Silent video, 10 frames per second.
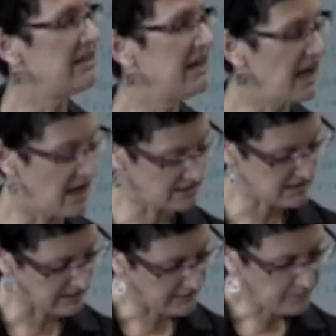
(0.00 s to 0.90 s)
the
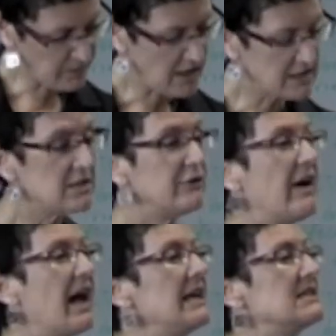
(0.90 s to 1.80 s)
answer, to the
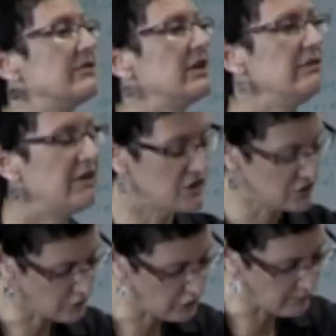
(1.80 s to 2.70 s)
failings of
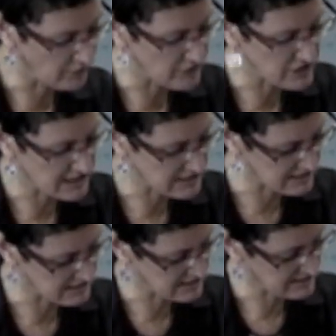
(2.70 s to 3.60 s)
conventional criminal
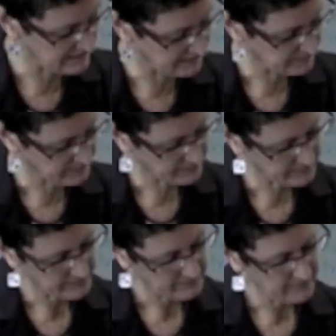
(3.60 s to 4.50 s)
justice.
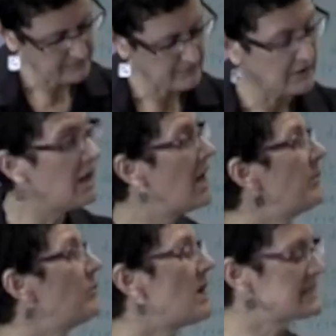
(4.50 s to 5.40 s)

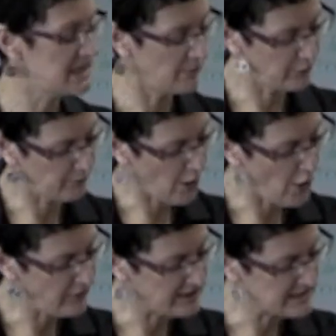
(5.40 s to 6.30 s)
But while some
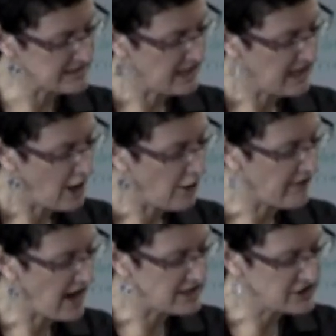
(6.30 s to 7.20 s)
proponents of
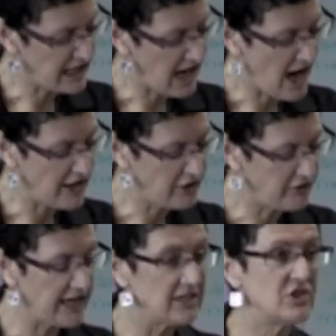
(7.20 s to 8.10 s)
RJ argue
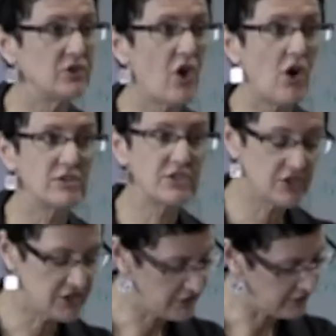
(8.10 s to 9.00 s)
that it should
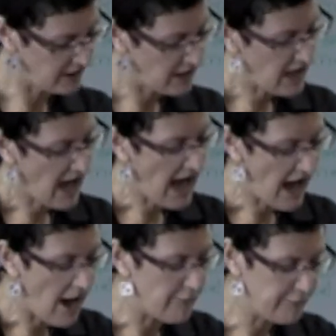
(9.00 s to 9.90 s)
constitute
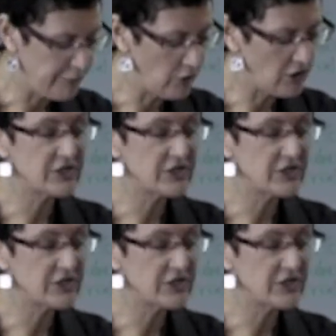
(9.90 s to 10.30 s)
a full